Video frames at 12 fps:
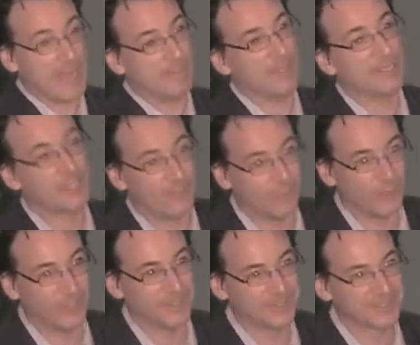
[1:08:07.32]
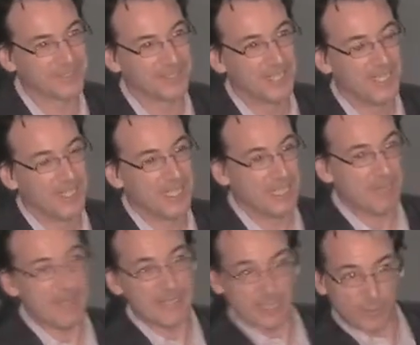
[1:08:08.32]
So software is an app, or an
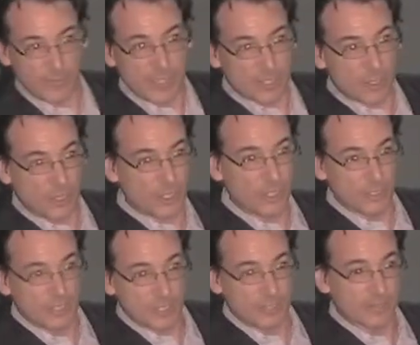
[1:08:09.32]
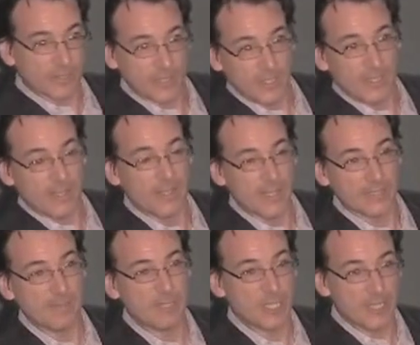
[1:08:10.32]
app is software. It's made out
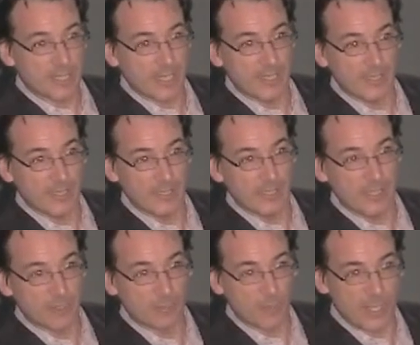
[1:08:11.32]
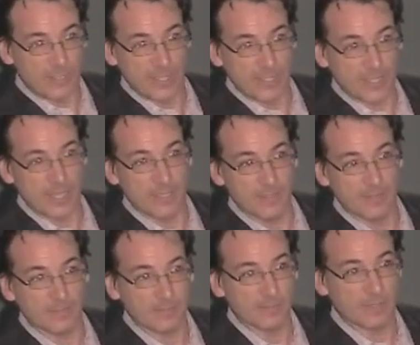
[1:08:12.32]
of instructions that the
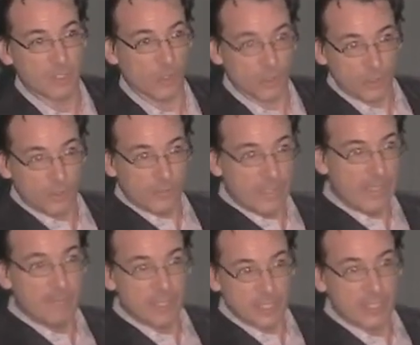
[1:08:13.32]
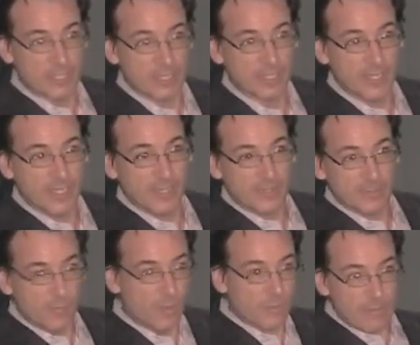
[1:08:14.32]
machine can interpret and can
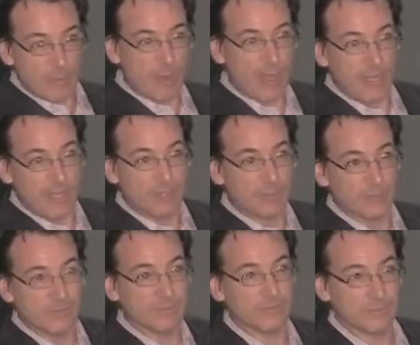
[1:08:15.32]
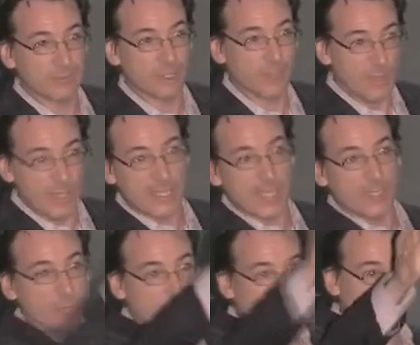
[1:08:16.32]
show you images, move
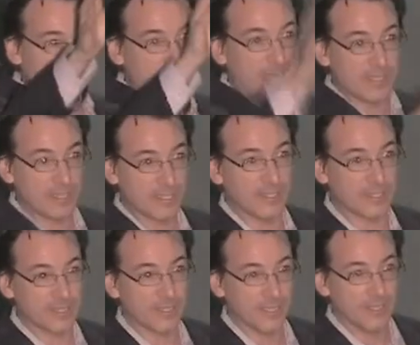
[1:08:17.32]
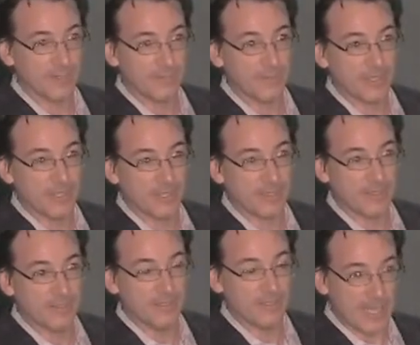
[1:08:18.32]
them around, communicate with
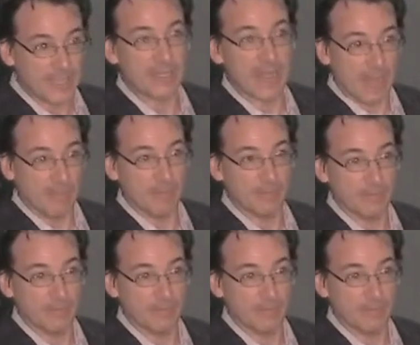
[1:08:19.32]
other devices.